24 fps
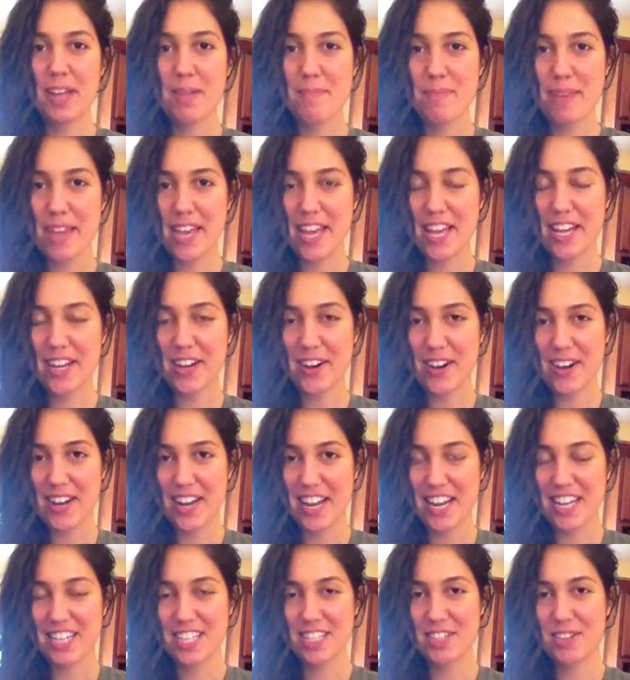big on
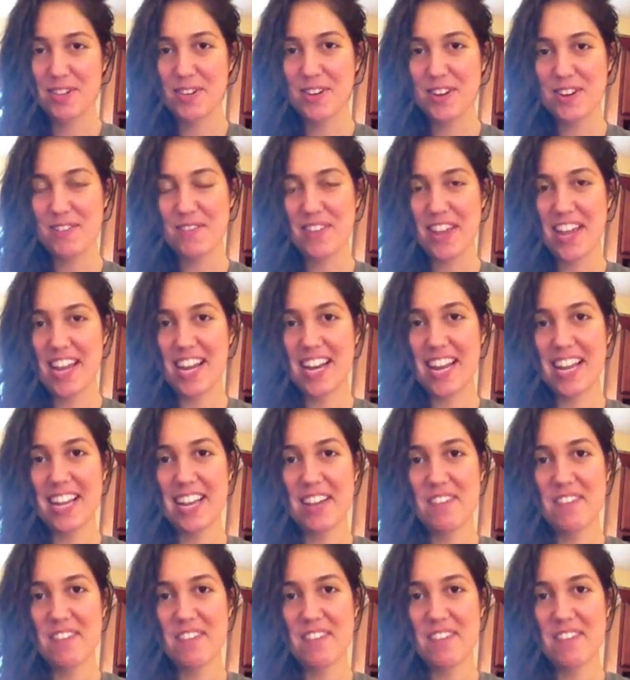intuitive eating.